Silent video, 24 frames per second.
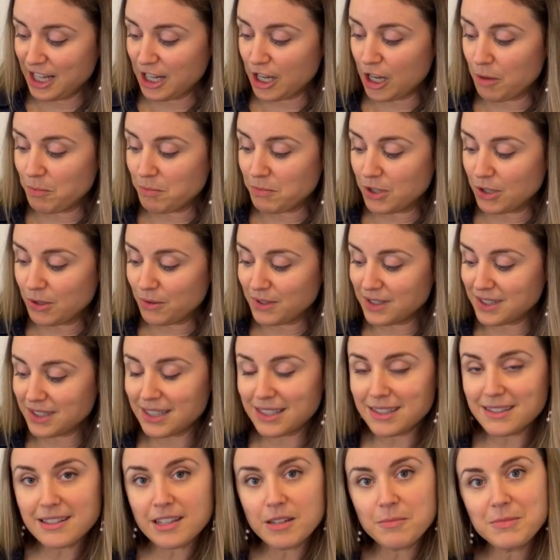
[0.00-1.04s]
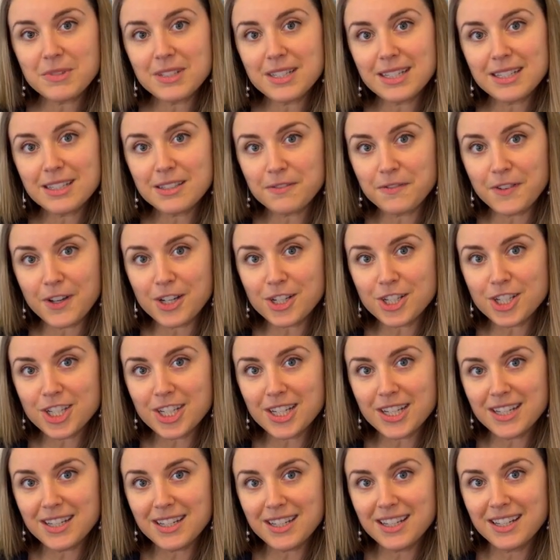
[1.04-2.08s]
immune system
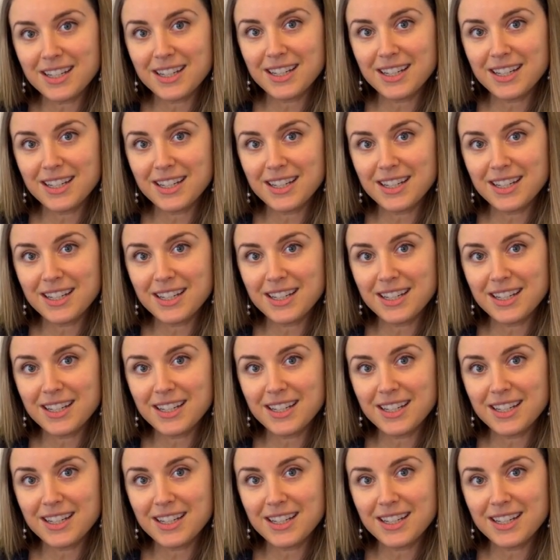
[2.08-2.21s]
dysfunction,